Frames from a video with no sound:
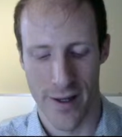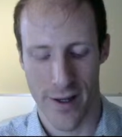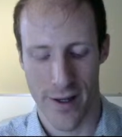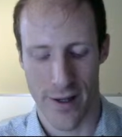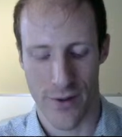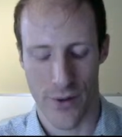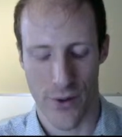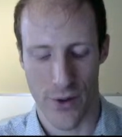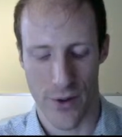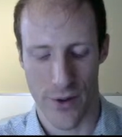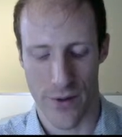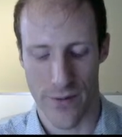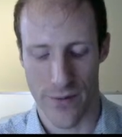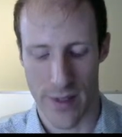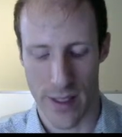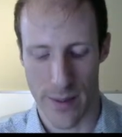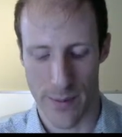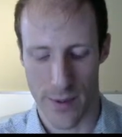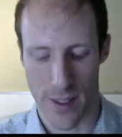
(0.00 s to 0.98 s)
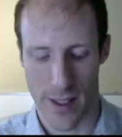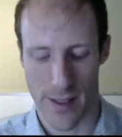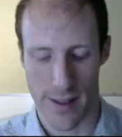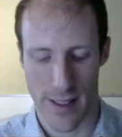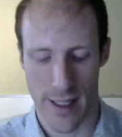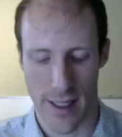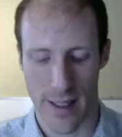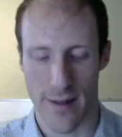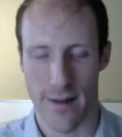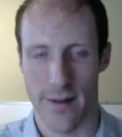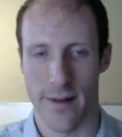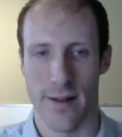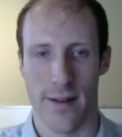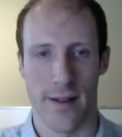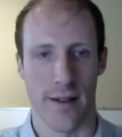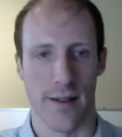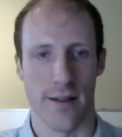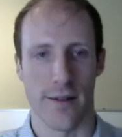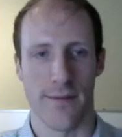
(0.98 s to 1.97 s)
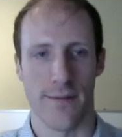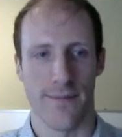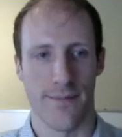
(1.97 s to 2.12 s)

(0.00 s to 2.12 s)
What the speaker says: on the order of V plus E to